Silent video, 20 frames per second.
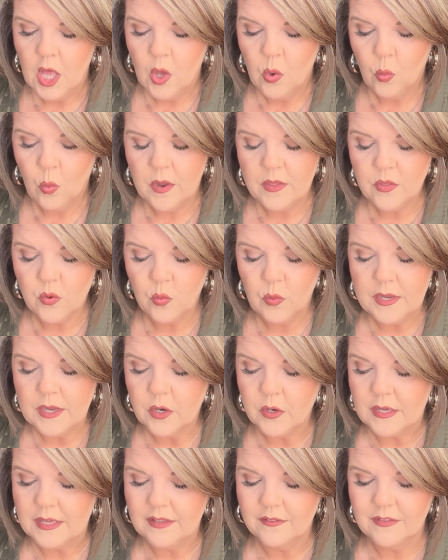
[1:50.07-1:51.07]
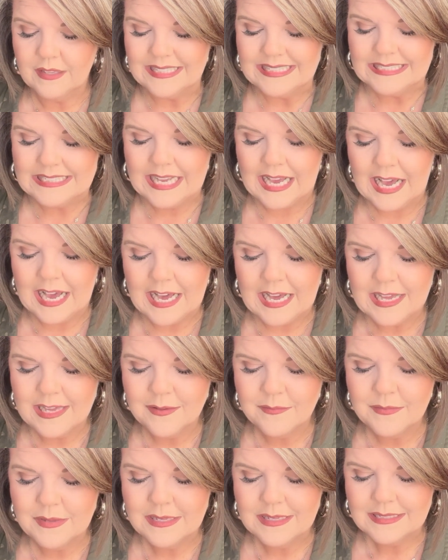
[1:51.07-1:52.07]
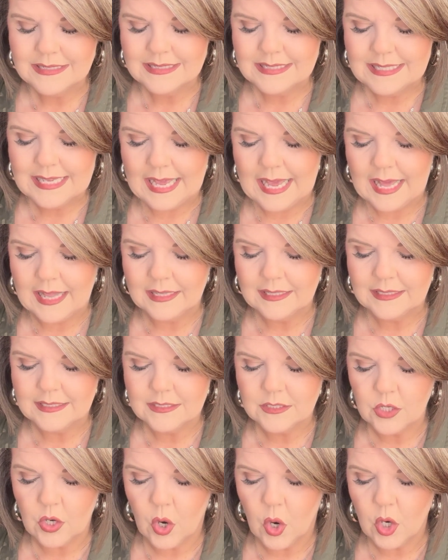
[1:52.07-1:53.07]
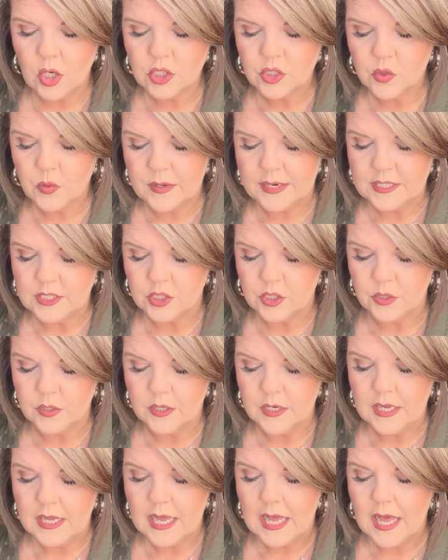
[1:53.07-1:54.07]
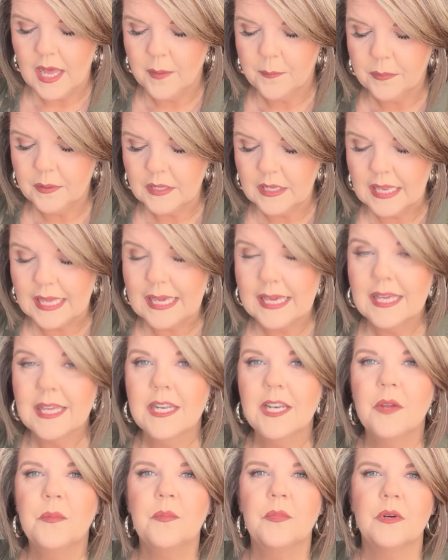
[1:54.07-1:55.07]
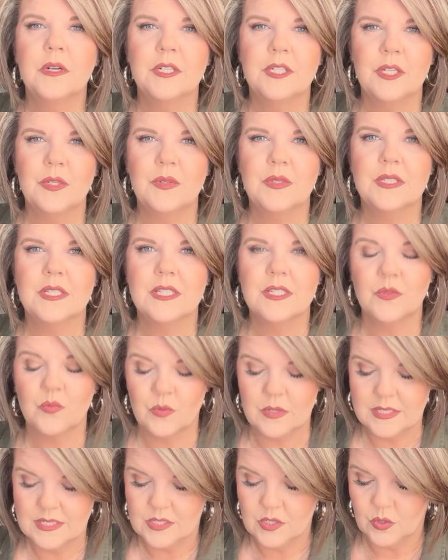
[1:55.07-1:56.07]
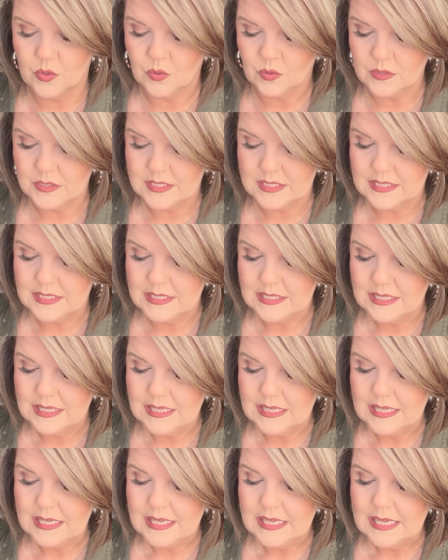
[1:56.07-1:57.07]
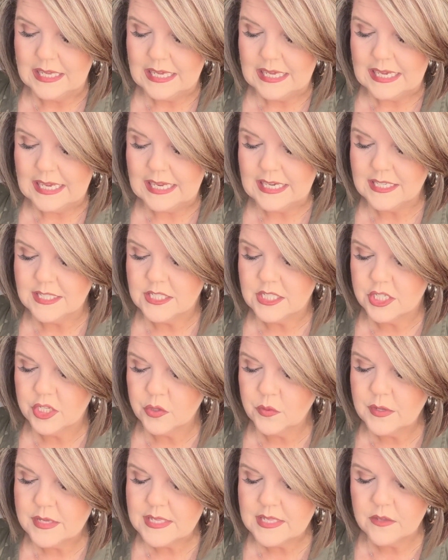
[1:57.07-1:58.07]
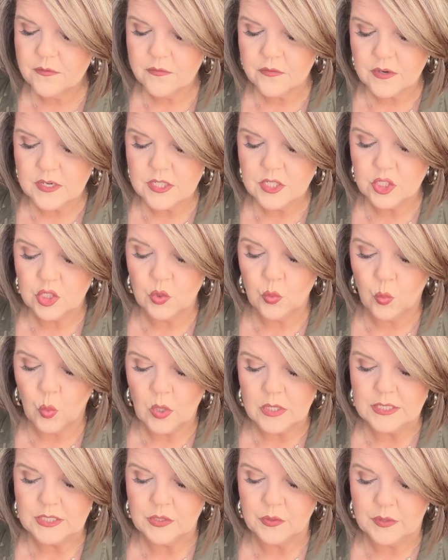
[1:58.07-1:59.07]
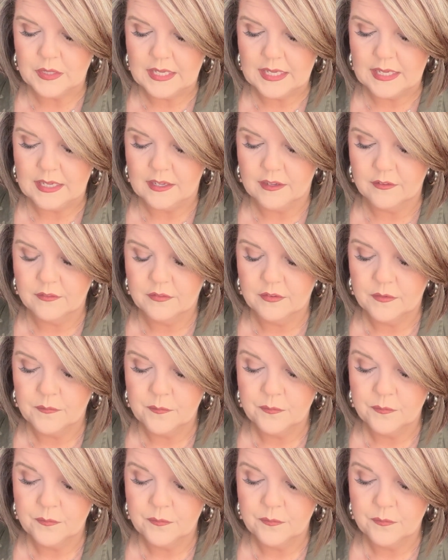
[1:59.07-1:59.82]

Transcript: Whether we are giving time, talent, or treasure, a plan produces results. It is too easy for us to want to give,